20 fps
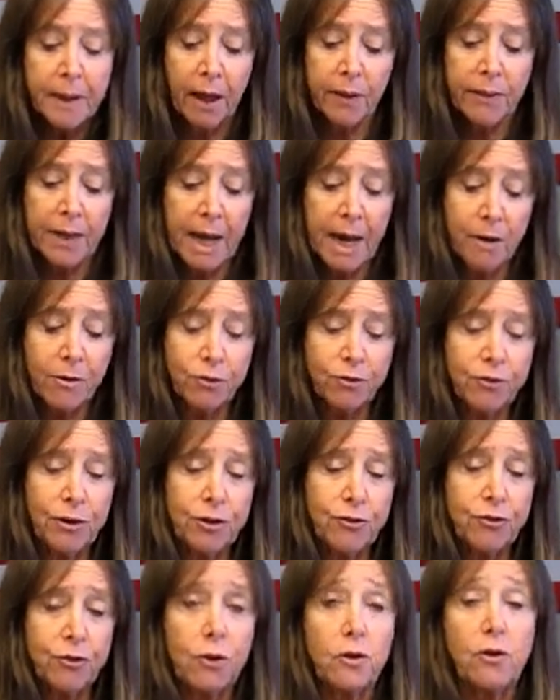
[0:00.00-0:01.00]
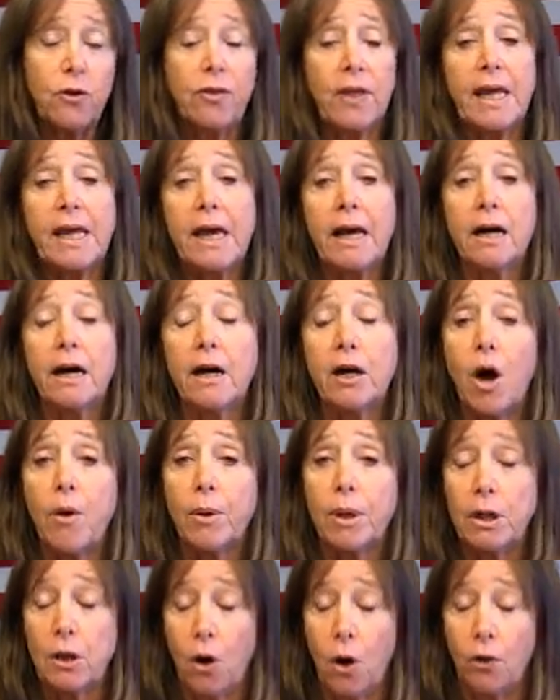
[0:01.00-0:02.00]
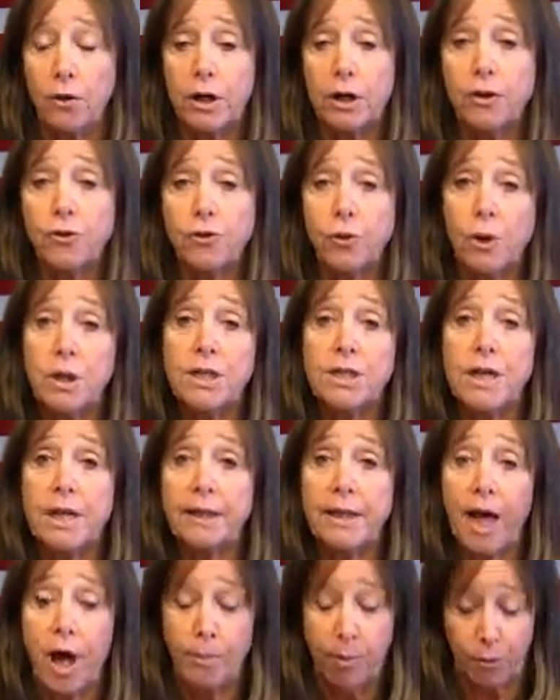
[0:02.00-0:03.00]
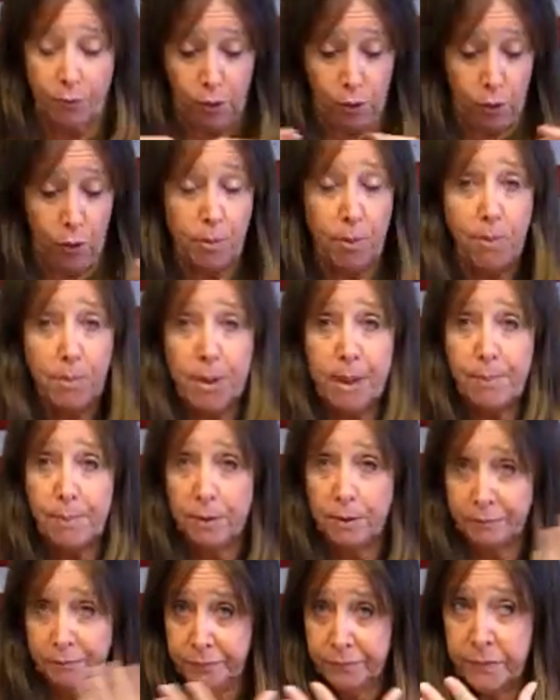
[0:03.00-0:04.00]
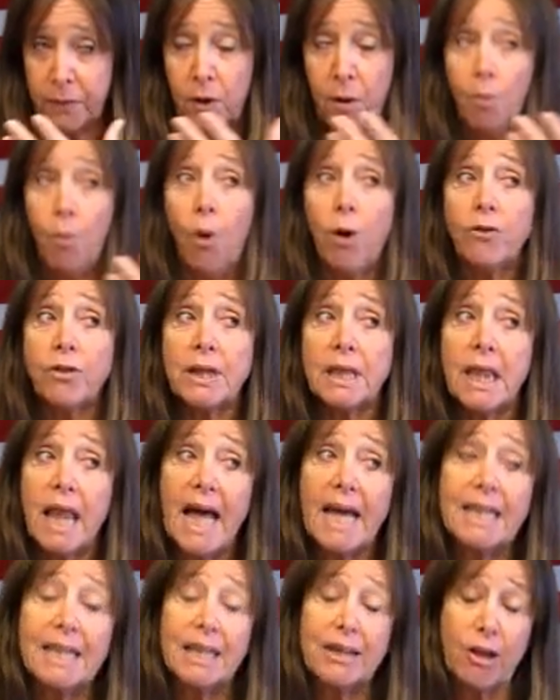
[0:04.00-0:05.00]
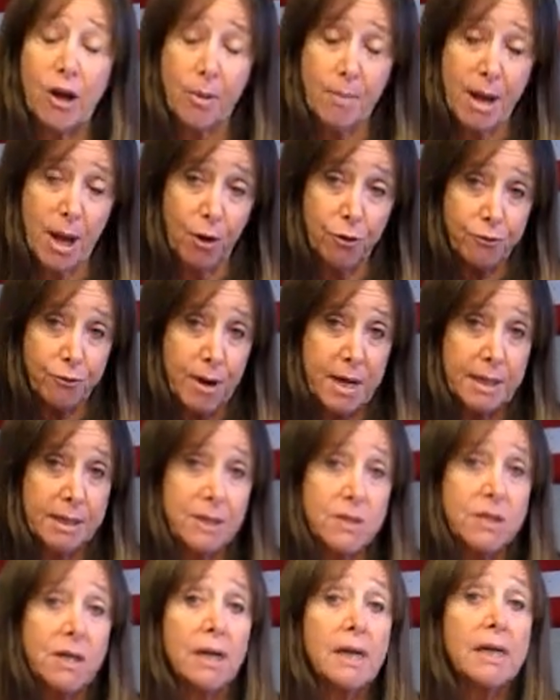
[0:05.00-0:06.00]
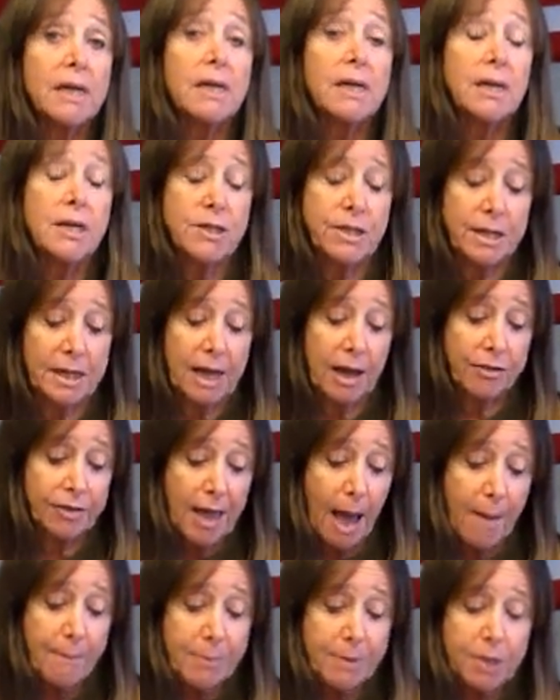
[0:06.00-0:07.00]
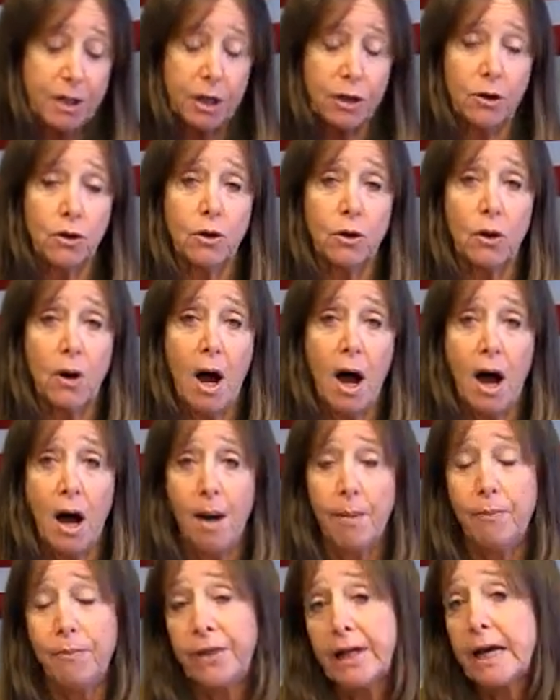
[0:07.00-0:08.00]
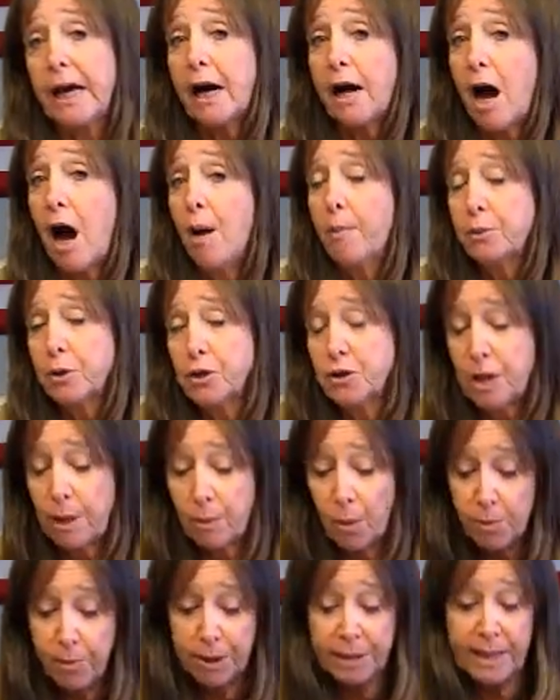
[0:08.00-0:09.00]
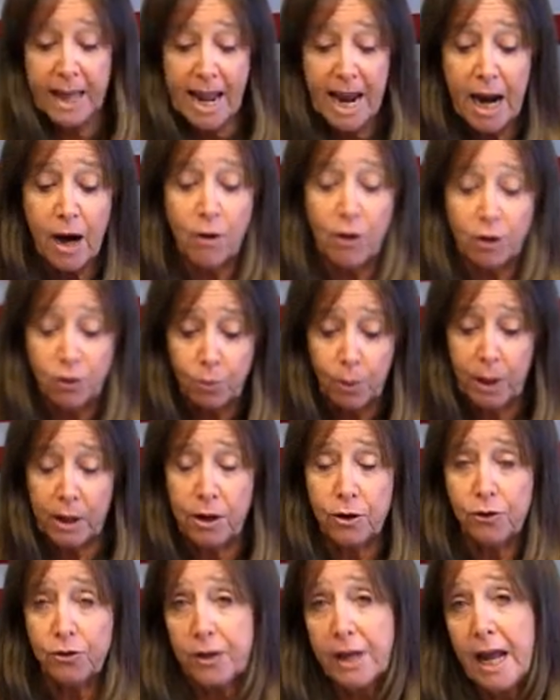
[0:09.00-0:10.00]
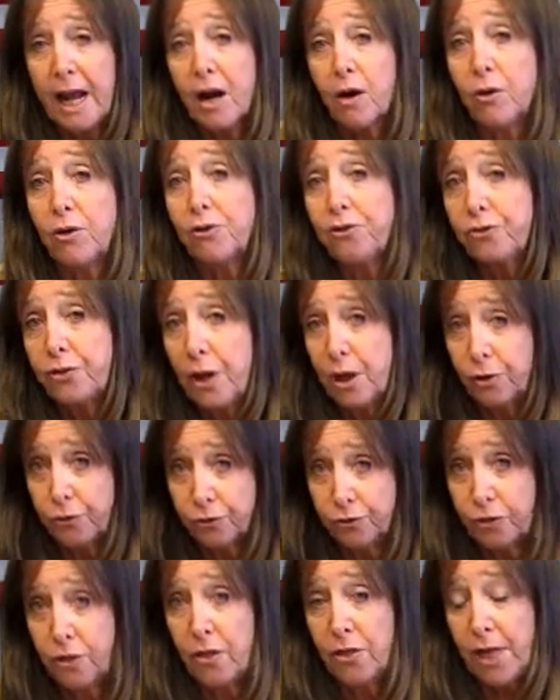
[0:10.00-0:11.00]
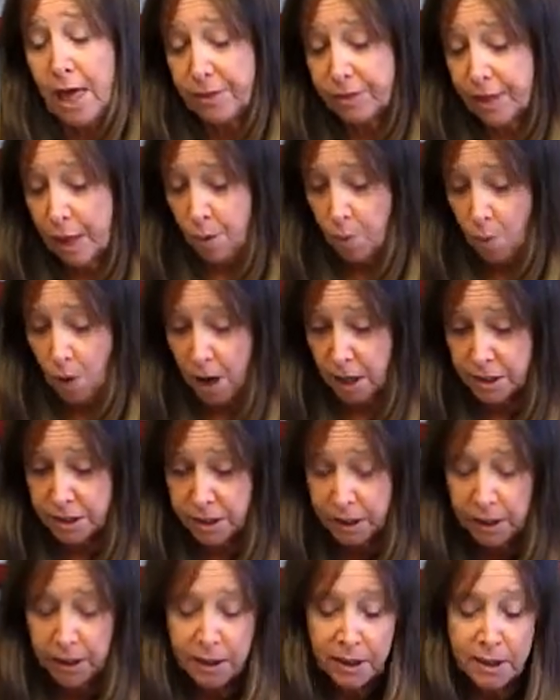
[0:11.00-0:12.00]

And the Aries needs to know that they cannot go it alone, that it's going to take the help of a group of people, more than likely their male friends, to get that particular thing accomplished. That will bring the Aries what it is the Aries says that they want.